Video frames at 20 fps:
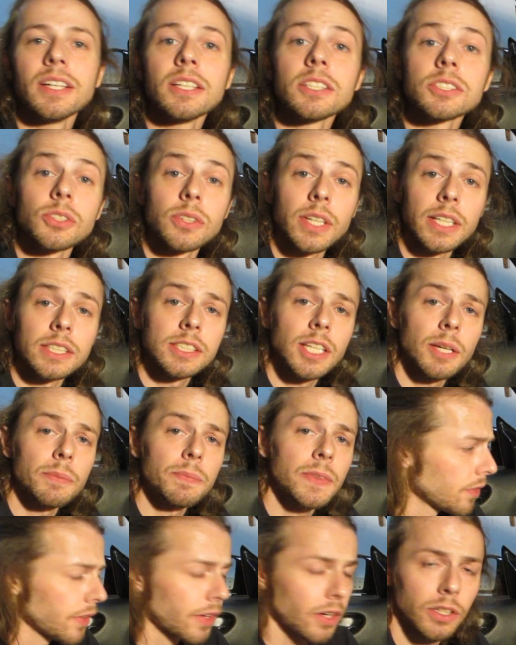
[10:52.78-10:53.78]
So next up,
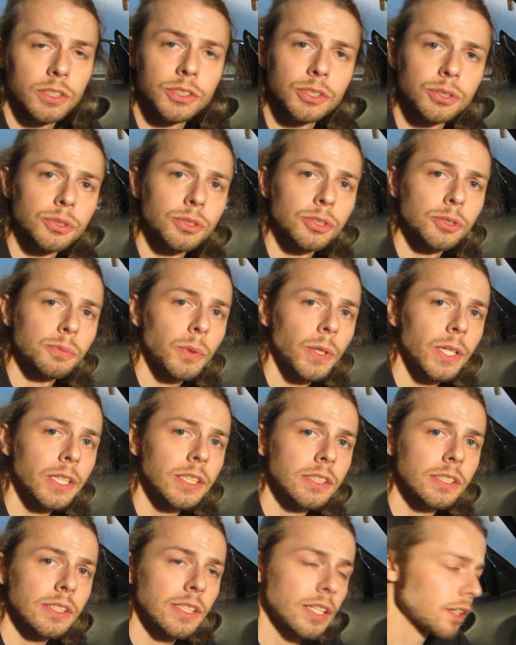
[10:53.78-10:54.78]
there are two
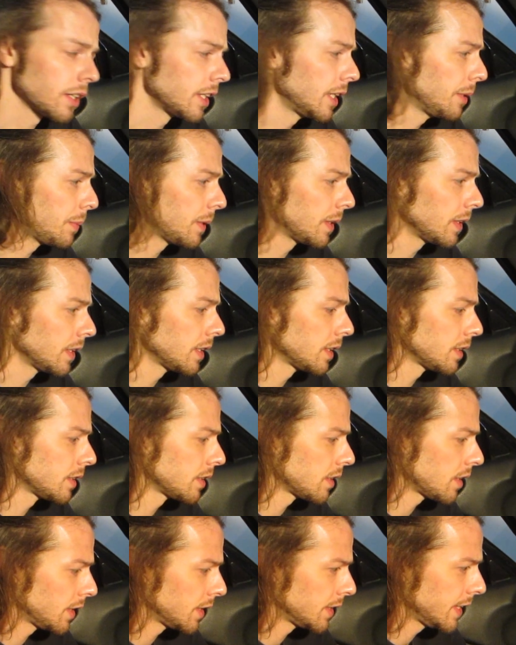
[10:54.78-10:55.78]
springs that are keeping
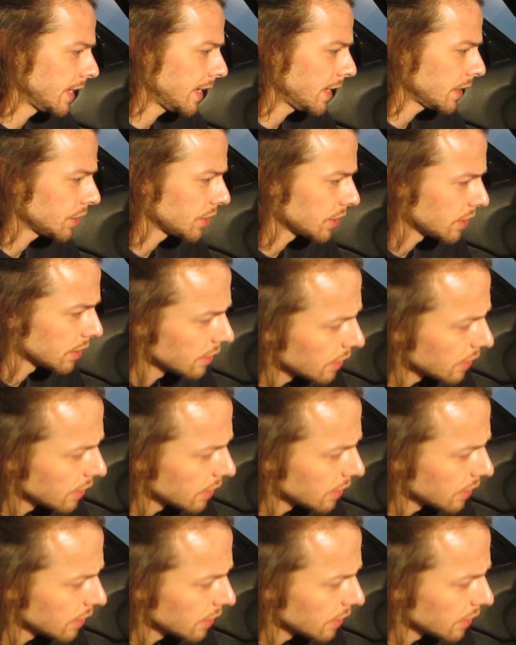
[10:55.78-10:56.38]
this attached,